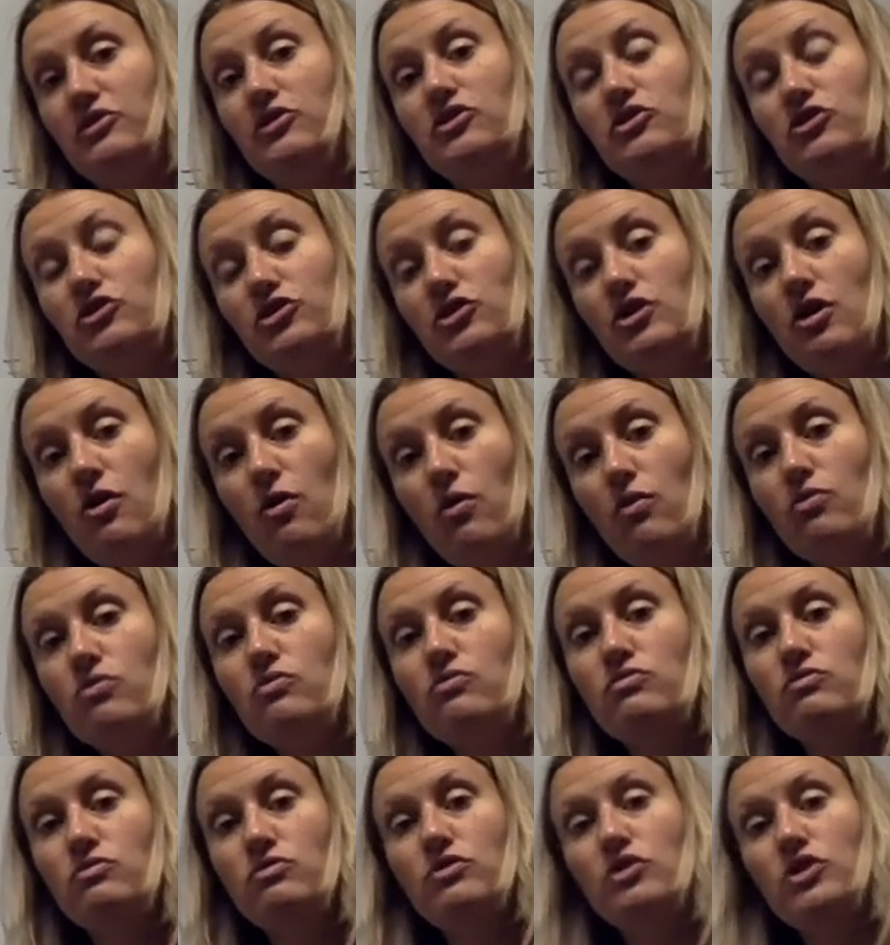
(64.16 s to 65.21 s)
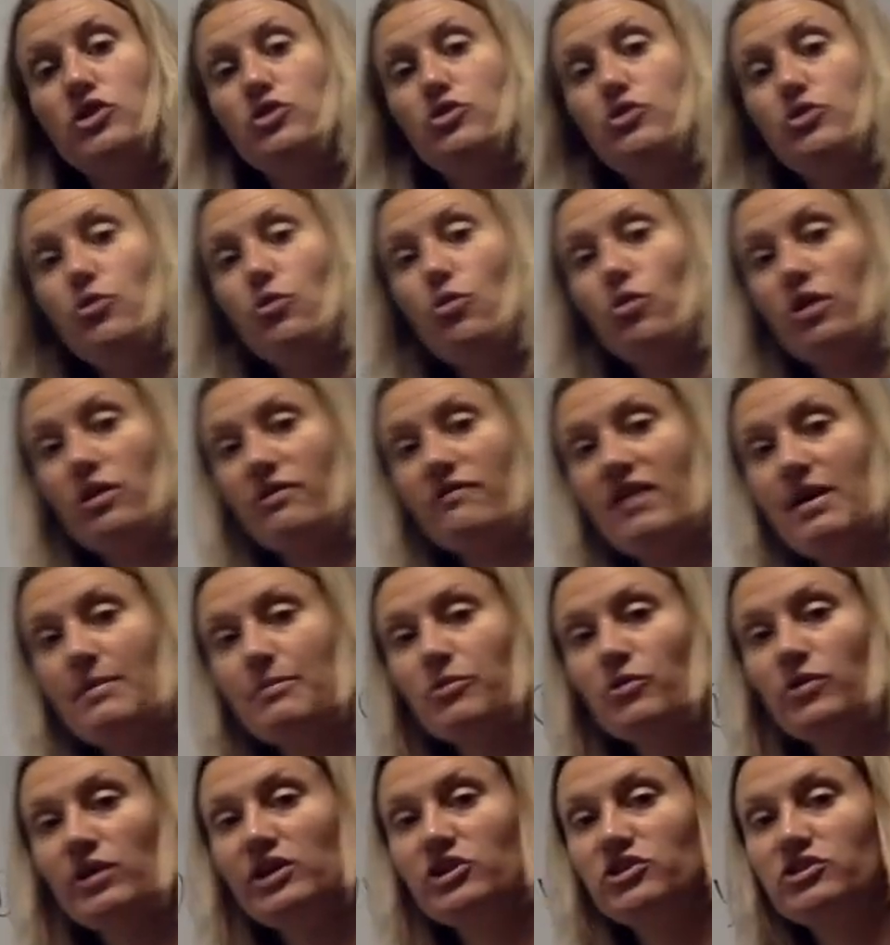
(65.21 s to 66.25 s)
So you do order of
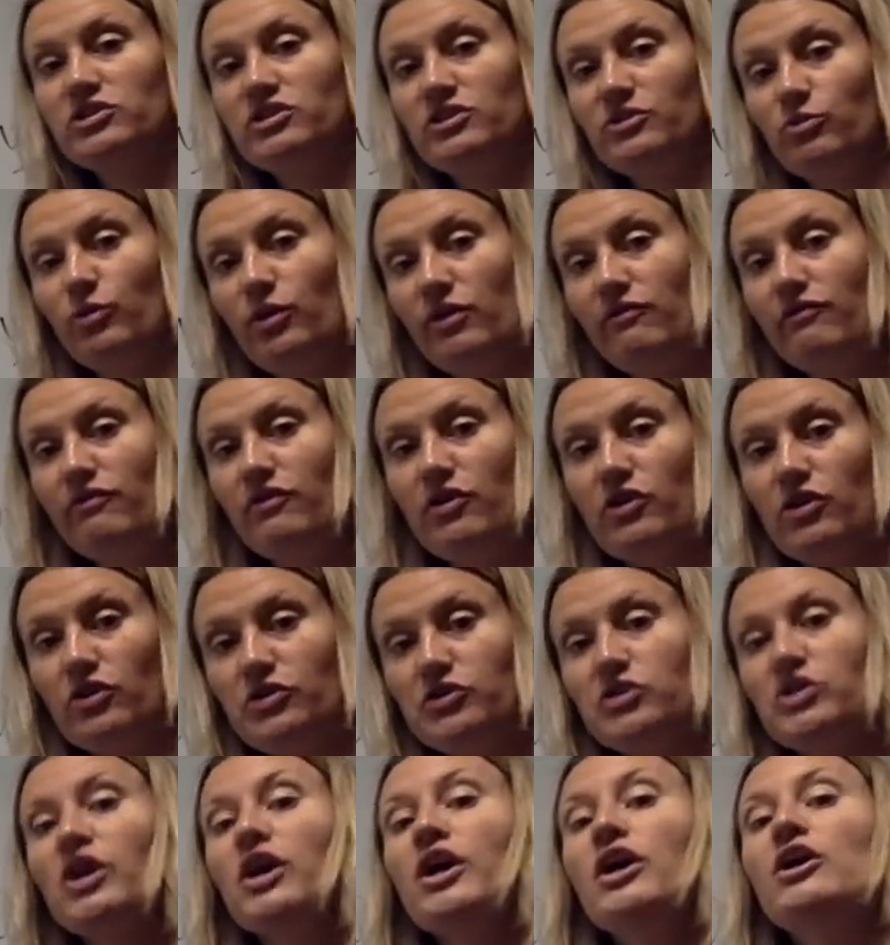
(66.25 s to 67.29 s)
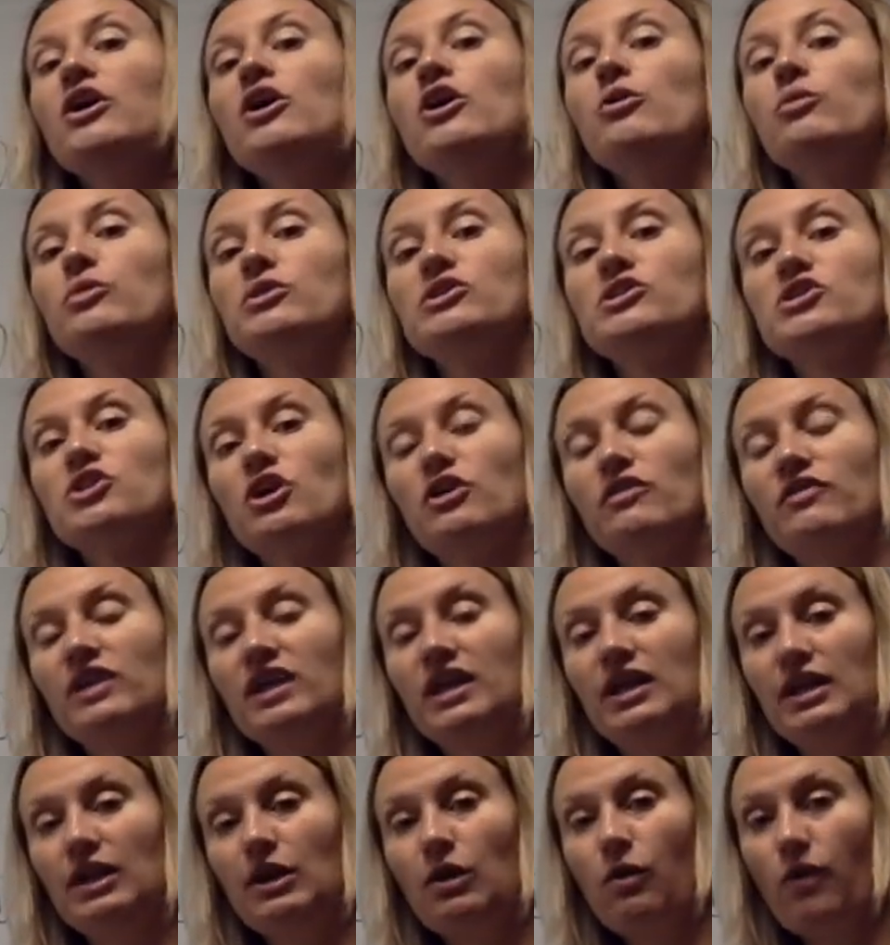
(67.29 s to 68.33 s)
operations in reverse when solving an
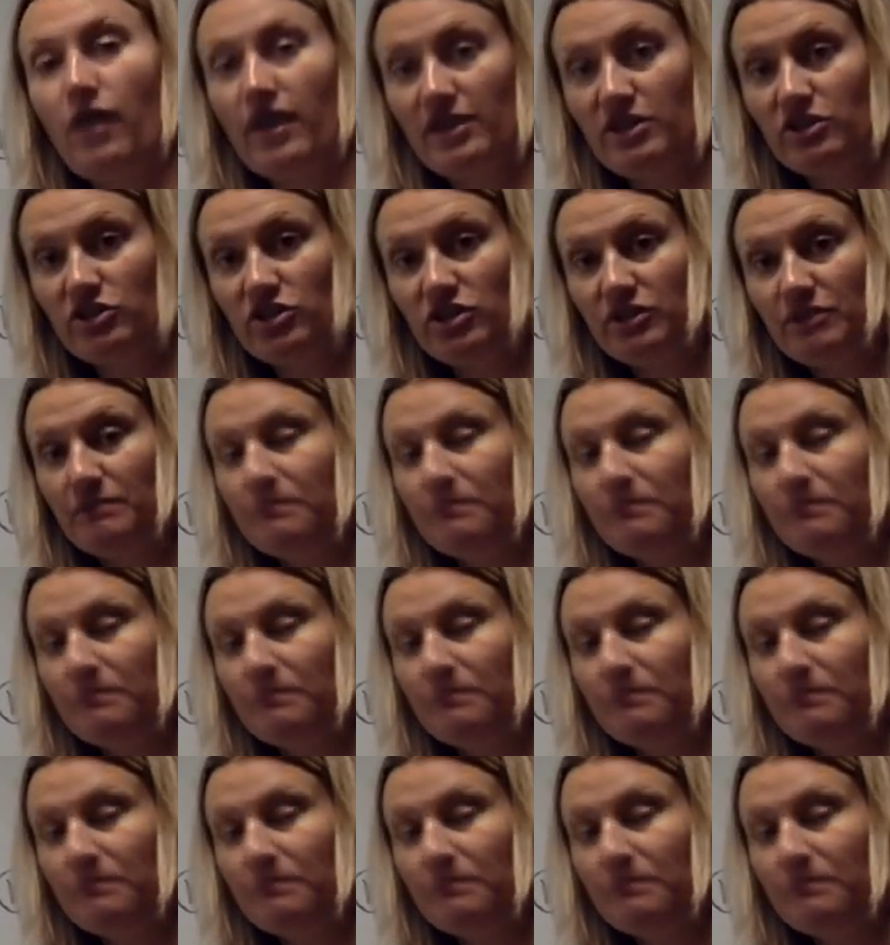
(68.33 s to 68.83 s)
equation.